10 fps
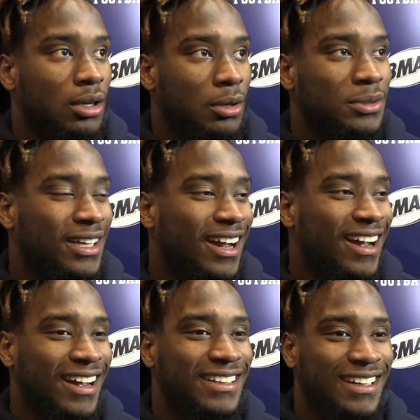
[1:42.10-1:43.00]
We were like,
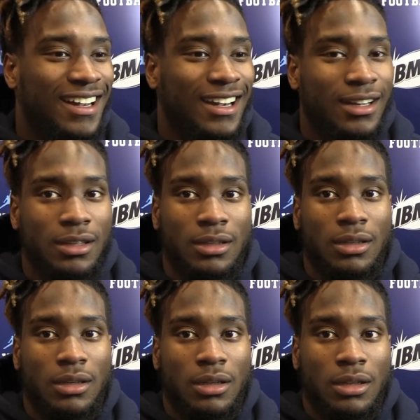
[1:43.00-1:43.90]
ha, yeah, all
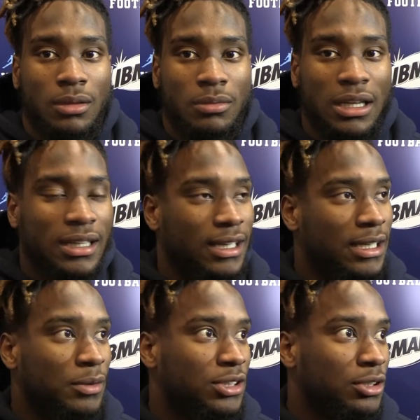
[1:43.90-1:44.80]
right. Not like
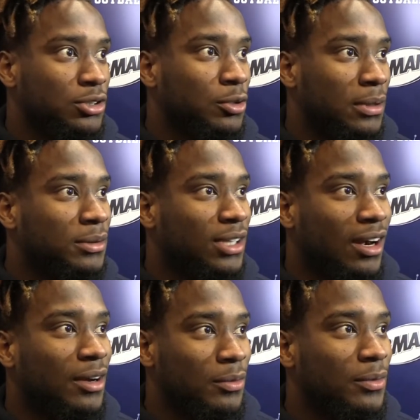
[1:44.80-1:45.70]
he wasn't going to do it, but it was like,
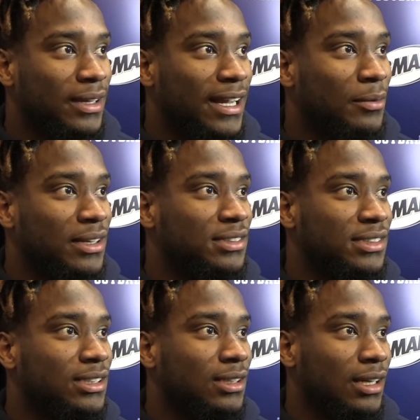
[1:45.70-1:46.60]
all right, we can't wait to
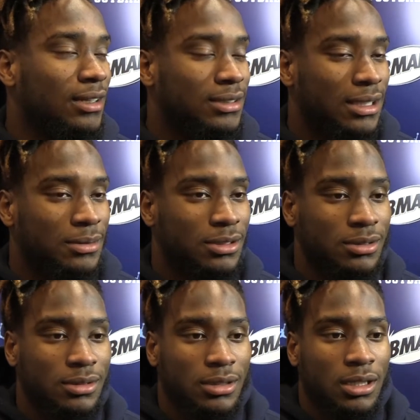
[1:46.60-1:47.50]
see it, like, type deal.
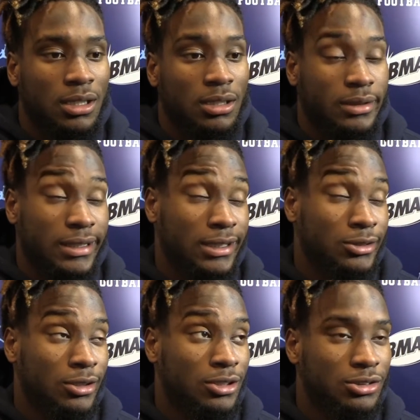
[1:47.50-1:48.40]
He had
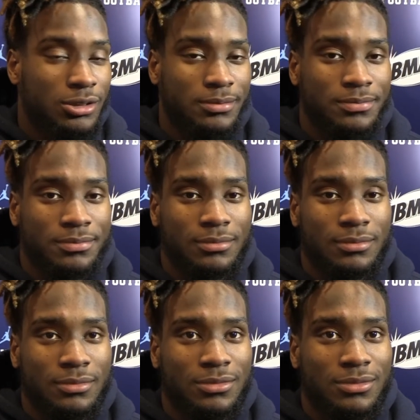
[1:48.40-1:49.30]
200.
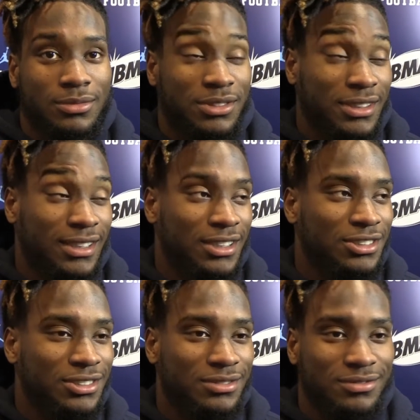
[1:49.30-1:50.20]
Six
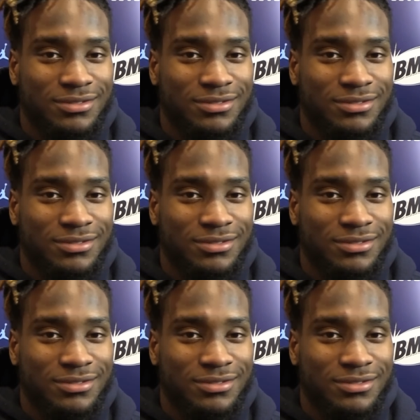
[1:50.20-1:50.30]
catches.